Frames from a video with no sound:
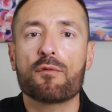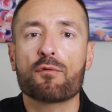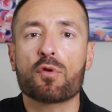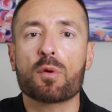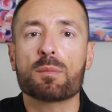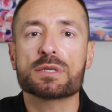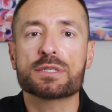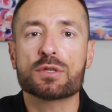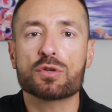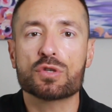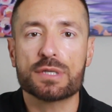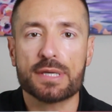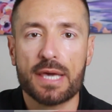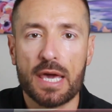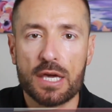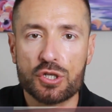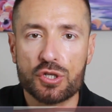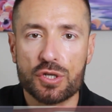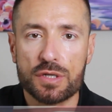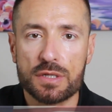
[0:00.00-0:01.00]
from
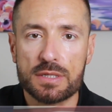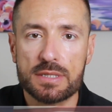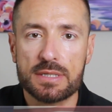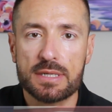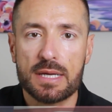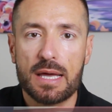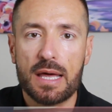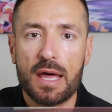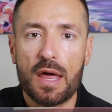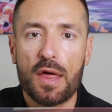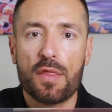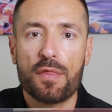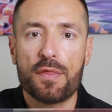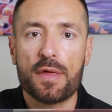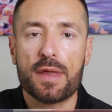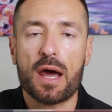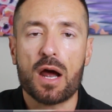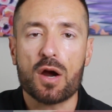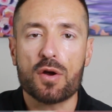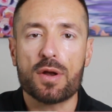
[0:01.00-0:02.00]
associations
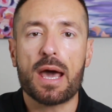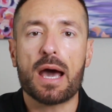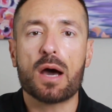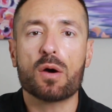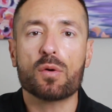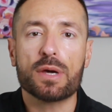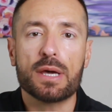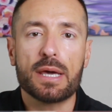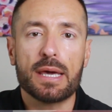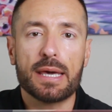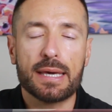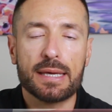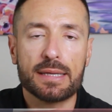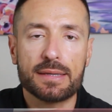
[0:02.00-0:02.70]
that are now